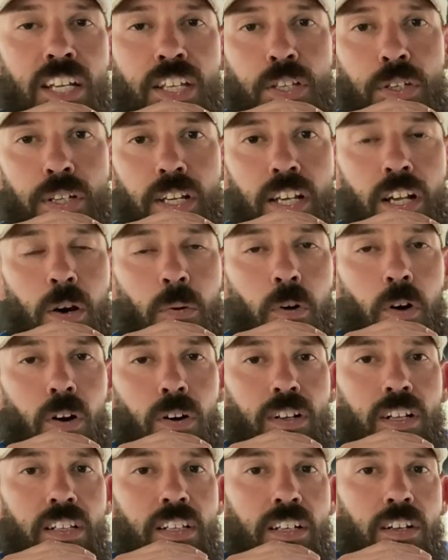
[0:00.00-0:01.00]
You can go
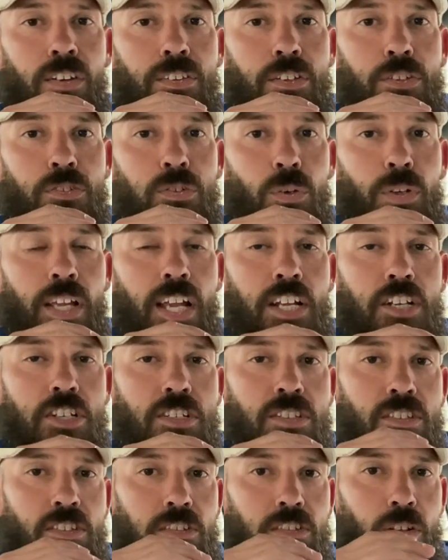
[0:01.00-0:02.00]
on and click on those
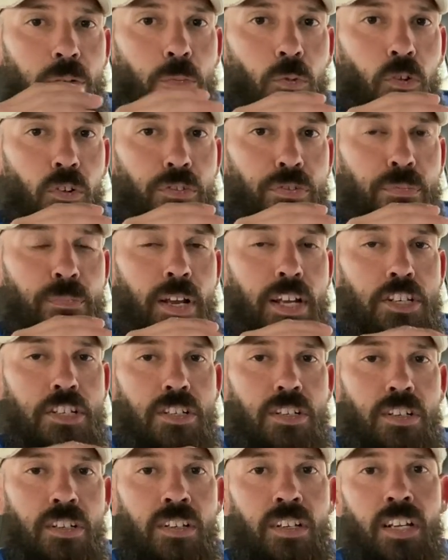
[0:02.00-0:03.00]
locations, learn more
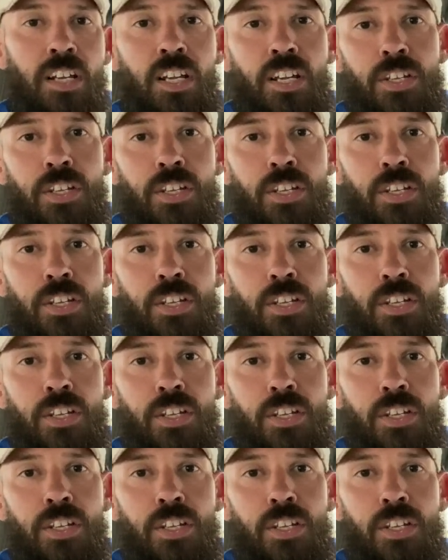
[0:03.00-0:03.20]
information.